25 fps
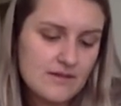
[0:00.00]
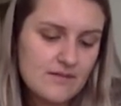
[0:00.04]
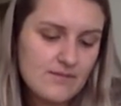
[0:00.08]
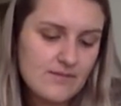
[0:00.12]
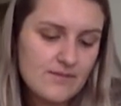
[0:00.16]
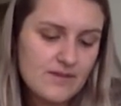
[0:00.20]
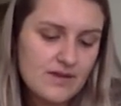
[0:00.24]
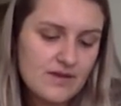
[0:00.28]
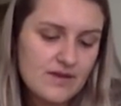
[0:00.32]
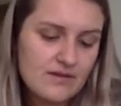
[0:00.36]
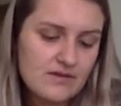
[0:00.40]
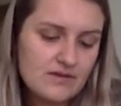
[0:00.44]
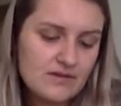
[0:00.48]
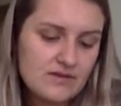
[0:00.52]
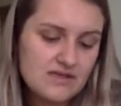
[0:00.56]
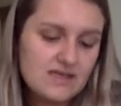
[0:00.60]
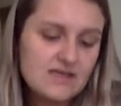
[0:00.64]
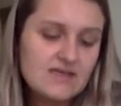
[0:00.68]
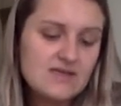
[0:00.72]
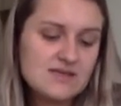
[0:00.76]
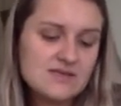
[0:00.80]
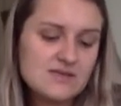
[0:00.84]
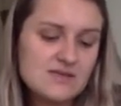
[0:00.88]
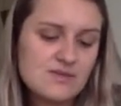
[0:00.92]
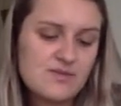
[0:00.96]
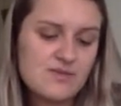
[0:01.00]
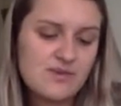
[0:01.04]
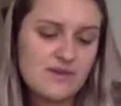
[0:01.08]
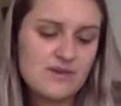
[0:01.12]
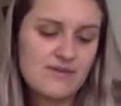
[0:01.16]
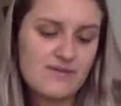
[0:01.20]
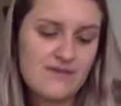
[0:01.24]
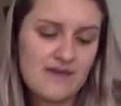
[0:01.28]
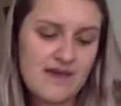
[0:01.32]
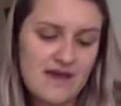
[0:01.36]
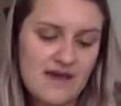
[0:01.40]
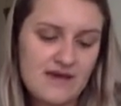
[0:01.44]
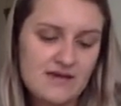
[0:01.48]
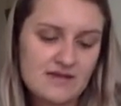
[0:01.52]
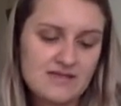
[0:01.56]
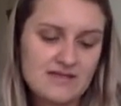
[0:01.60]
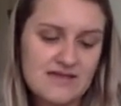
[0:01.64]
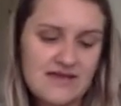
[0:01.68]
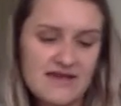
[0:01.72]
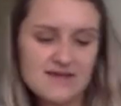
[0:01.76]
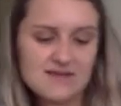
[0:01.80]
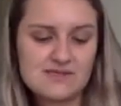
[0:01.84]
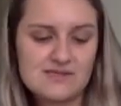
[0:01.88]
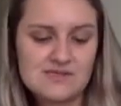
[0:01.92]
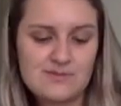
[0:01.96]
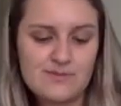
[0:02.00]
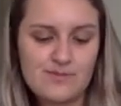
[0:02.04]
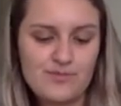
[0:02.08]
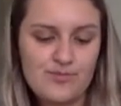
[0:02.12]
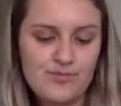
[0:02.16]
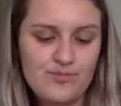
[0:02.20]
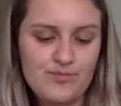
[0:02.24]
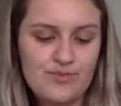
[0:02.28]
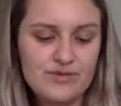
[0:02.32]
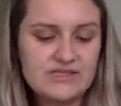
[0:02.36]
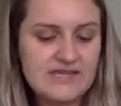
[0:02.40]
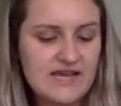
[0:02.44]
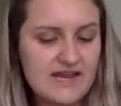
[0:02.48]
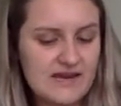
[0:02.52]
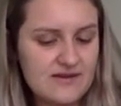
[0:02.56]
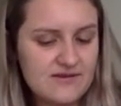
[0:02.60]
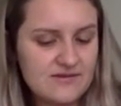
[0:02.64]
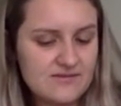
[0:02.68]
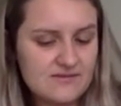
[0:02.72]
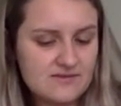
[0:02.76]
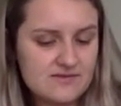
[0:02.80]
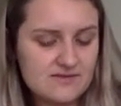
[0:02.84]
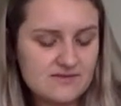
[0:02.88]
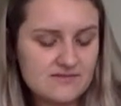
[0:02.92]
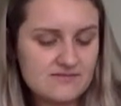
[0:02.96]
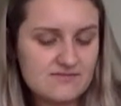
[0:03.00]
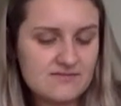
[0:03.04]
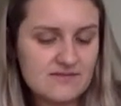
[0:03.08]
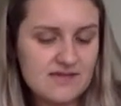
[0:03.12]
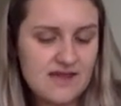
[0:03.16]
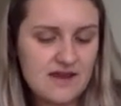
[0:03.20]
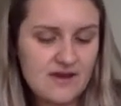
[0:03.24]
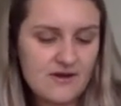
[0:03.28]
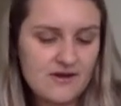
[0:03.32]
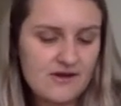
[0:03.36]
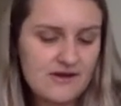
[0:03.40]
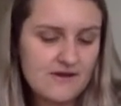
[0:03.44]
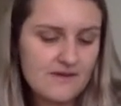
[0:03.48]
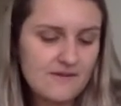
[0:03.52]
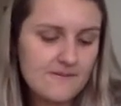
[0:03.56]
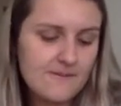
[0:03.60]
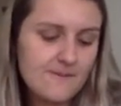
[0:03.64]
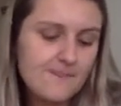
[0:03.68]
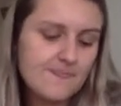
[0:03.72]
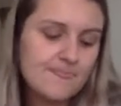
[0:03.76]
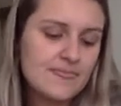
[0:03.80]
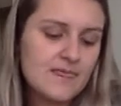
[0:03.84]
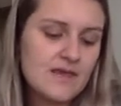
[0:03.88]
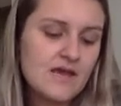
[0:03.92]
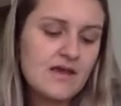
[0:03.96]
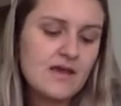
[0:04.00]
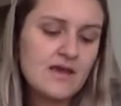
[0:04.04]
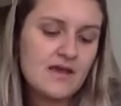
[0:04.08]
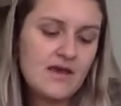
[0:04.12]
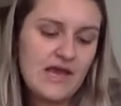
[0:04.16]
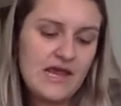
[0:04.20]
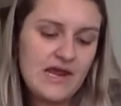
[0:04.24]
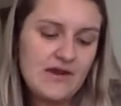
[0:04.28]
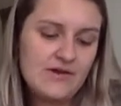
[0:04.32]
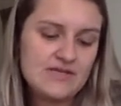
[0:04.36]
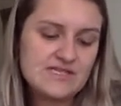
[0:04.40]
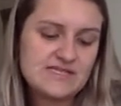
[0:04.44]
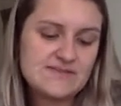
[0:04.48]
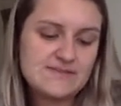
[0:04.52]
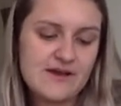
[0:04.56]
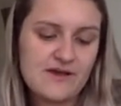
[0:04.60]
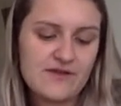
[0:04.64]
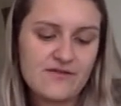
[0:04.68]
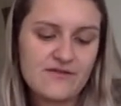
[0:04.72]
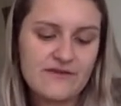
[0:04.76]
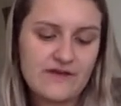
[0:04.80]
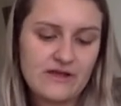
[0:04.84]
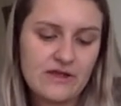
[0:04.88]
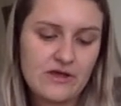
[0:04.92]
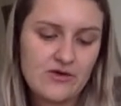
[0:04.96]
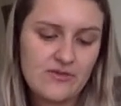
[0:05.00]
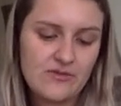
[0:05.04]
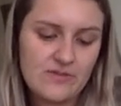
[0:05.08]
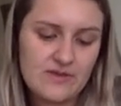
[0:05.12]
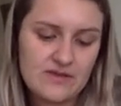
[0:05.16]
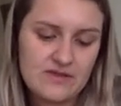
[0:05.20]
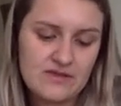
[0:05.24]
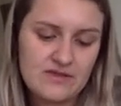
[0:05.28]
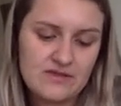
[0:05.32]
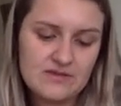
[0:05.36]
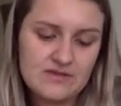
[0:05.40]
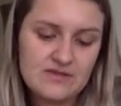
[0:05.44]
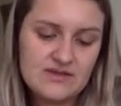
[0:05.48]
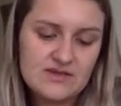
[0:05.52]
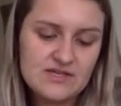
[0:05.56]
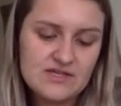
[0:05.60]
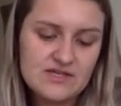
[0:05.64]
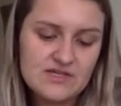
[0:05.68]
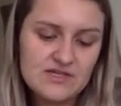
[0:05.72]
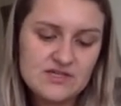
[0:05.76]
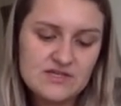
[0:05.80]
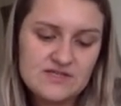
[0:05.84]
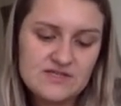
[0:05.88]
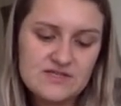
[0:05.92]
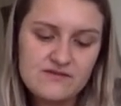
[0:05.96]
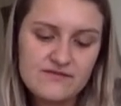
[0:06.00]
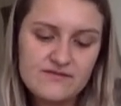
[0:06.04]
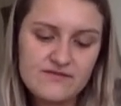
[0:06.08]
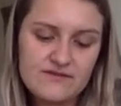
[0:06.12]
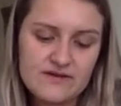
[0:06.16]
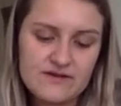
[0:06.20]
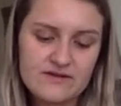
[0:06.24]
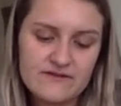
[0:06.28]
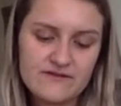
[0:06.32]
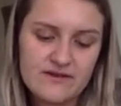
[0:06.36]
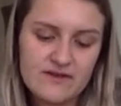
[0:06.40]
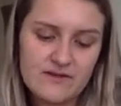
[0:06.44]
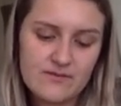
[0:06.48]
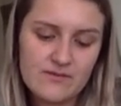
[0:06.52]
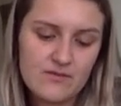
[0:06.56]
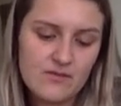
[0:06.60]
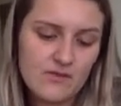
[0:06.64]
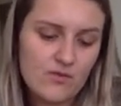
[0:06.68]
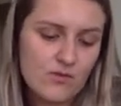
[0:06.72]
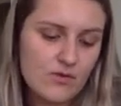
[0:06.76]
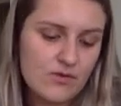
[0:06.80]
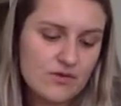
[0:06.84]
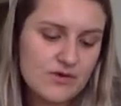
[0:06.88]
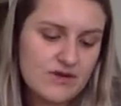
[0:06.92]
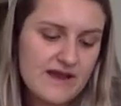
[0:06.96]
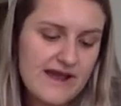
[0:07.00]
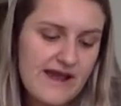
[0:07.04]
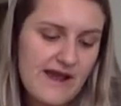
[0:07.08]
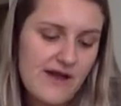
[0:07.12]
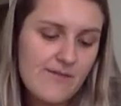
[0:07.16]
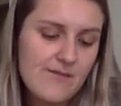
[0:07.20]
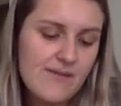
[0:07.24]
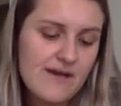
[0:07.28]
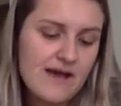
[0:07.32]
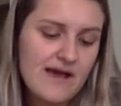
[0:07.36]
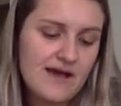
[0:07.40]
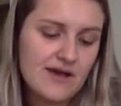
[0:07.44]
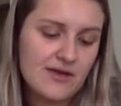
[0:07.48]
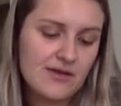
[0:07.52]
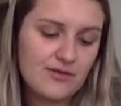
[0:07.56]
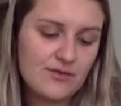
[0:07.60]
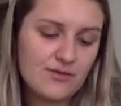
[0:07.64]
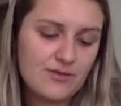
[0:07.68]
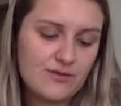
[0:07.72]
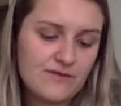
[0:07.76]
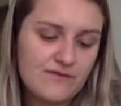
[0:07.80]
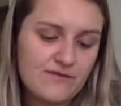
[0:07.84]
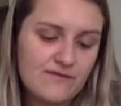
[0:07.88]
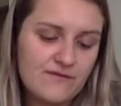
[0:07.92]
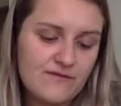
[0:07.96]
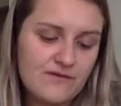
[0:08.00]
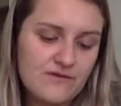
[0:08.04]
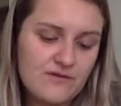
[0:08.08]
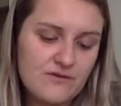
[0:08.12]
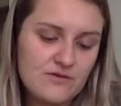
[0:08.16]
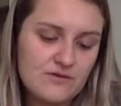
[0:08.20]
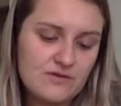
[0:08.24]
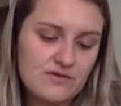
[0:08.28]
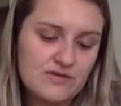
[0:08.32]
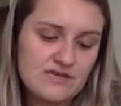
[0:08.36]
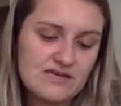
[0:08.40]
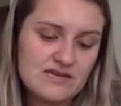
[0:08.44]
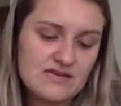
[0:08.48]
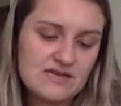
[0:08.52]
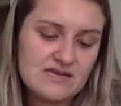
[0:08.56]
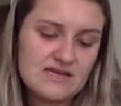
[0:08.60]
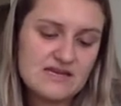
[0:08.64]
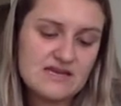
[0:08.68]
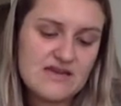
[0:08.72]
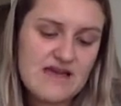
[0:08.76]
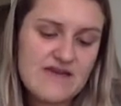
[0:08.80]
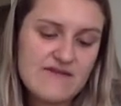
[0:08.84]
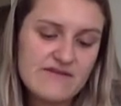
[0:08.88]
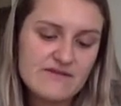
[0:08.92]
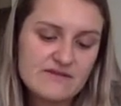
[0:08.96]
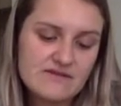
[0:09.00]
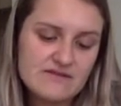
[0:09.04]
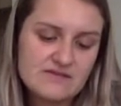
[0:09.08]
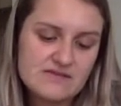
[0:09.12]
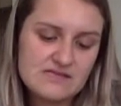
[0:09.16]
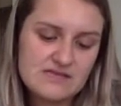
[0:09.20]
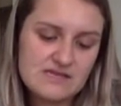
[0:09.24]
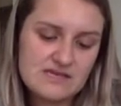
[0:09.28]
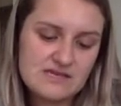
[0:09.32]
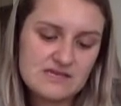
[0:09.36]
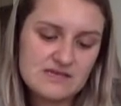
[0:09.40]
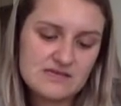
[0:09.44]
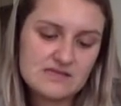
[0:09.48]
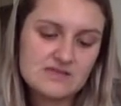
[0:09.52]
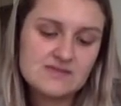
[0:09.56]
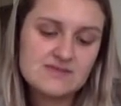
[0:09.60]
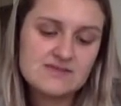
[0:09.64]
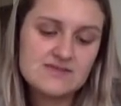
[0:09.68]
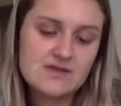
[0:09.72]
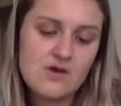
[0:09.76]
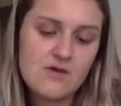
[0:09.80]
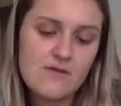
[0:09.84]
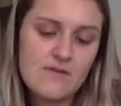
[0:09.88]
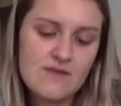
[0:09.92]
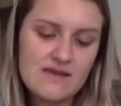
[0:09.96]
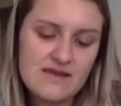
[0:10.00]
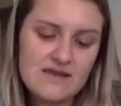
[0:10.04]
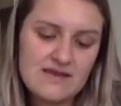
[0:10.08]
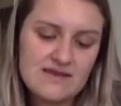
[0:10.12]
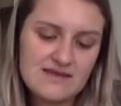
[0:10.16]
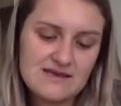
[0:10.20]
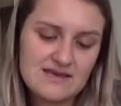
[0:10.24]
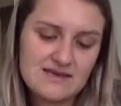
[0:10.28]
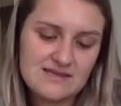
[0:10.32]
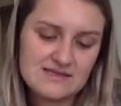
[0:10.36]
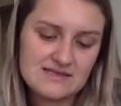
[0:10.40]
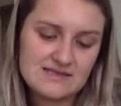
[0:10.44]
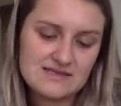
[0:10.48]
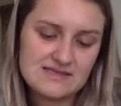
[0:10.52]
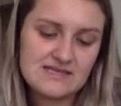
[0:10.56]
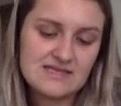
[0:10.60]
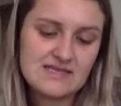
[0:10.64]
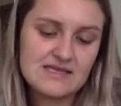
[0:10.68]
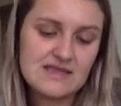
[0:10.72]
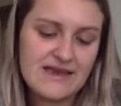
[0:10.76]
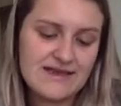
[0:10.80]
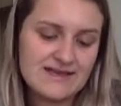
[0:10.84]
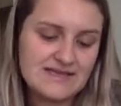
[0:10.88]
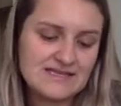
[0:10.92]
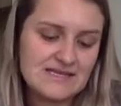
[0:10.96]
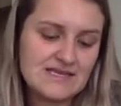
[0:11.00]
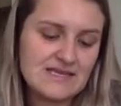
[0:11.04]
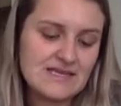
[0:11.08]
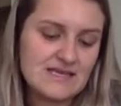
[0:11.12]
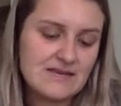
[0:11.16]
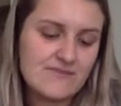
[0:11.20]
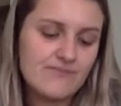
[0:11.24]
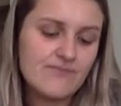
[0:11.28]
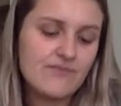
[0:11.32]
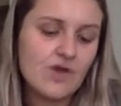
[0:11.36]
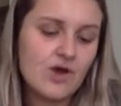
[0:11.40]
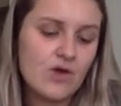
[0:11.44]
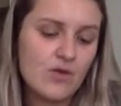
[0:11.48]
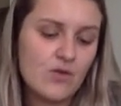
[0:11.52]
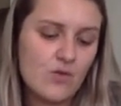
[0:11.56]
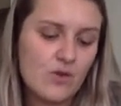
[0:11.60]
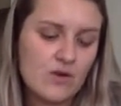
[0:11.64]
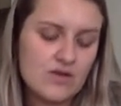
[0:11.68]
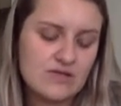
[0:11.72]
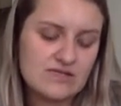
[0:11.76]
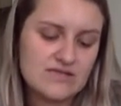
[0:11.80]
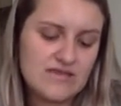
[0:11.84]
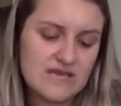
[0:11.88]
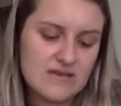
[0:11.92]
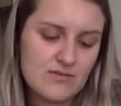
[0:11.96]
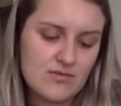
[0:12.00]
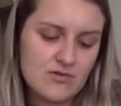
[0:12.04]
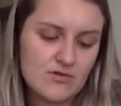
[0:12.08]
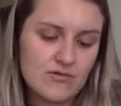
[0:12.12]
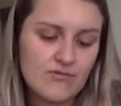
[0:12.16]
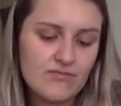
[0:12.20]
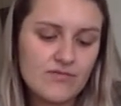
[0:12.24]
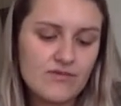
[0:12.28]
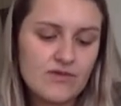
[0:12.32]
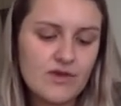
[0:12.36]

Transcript: But he is a bit mad, yes. Potatoes, Harry?" Harry's mouth fell open. The dishes in front of him were now piled with food. He had never seen so many things he'd like to eat on one table.